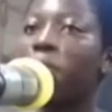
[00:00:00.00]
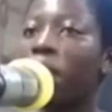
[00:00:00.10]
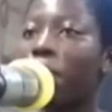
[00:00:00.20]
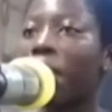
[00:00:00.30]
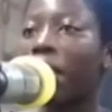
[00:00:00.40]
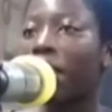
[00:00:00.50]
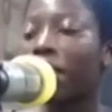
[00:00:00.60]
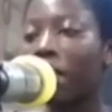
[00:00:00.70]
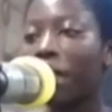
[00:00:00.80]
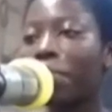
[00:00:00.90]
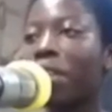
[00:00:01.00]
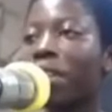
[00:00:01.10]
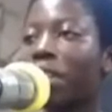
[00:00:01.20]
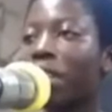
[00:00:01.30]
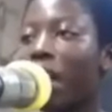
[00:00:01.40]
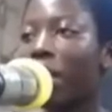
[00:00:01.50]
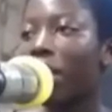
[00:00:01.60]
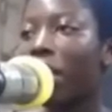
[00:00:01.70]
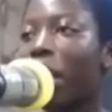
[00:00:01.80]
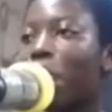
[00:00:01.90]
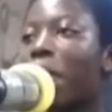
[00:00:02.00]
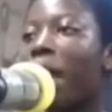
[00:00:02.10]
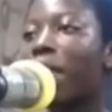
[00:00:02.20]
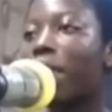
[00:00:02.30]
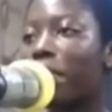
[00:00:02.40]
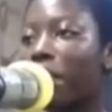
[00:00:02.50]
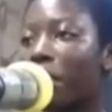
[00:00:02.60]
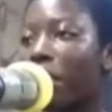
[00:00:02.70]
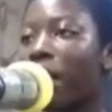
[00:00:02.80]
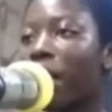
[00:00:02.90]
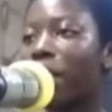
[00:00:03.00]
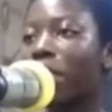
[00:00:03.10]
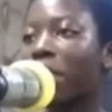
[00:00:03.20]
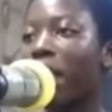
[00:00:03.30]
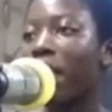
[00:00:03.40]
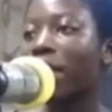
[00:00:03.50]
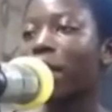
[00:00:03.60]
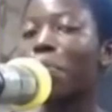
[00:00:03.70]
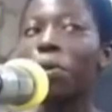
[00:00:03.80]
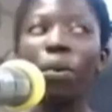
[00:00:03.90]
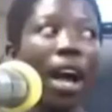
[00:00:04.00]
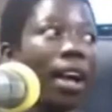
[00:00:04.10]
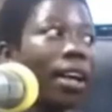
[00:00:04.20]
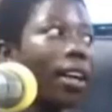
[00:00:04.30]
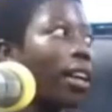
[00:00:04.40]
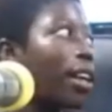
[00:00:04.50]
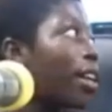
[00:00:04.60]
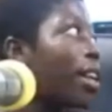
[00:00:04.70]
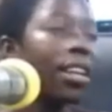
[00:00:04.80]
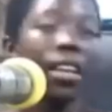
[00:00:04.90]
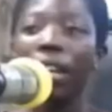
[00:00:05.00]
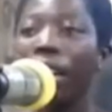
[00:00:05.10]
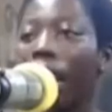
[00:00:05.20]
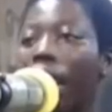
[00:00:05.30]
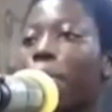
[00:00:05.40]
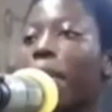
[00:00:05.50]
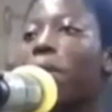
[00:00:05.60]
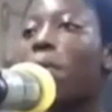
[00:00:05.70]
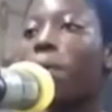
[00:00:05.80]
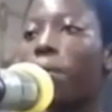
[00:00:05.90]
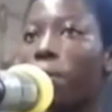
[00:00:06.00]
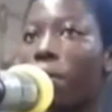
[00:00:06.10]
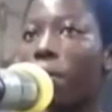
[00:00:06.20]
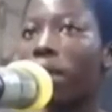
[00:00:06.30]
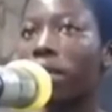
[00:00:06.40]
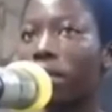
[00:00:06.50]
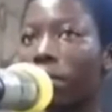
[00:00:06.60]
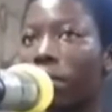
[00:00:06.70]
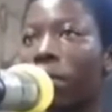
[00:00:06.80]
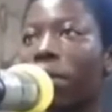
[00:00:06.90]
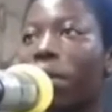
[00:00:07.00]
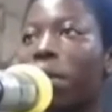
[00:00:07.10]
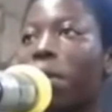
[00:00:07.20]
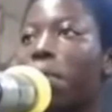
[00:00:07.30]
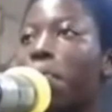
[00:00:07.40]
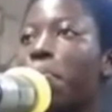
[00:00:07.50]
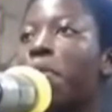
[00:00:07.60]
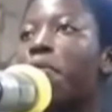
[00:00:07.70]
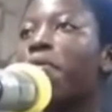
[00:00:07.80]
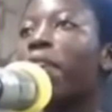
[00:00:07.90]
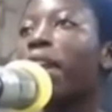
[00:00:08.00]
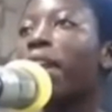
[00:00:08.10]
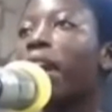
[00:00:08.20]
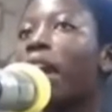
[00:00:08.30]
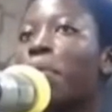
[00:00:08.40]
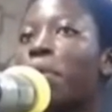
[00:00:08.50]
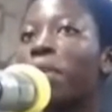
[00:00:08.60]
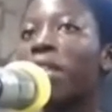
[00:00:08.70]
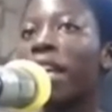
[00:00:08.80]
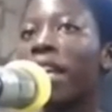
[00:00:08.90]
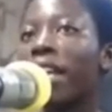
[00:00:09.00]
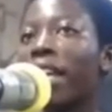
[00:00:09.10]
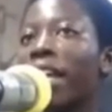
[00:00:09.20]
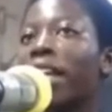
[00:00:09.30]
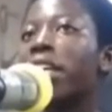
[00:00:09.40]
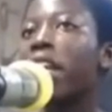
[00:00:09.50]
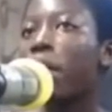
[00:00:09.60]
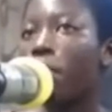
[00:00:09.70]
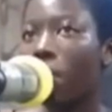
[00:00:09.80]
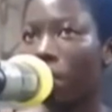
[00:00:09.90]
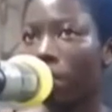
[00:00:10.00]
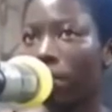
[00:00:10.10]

are Madame for a mini diagro, a bar a few, no kind of see and a semi qua, a ninka, a becker on Quentino. Me finding coming home yang a day, yonko.